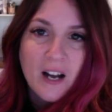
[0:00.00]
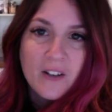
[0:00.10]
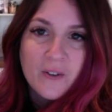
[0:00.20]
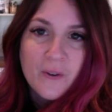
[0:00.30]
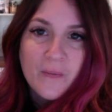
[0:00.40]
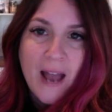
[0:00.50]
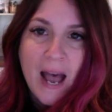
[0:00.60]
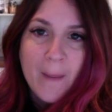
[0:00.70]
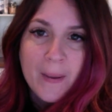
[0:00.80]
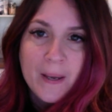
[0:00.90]
under the
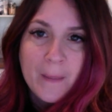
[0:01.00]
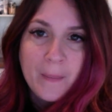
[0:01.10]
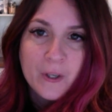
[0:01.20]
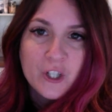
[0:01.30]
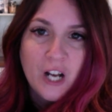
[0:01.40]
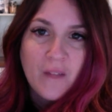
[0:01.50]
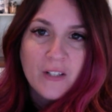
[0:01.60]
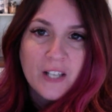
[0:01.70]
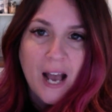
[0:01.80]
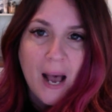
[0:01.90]
wrap, push it on the
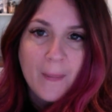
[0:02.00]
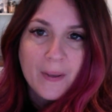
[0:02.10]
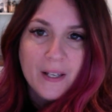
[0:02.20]
top,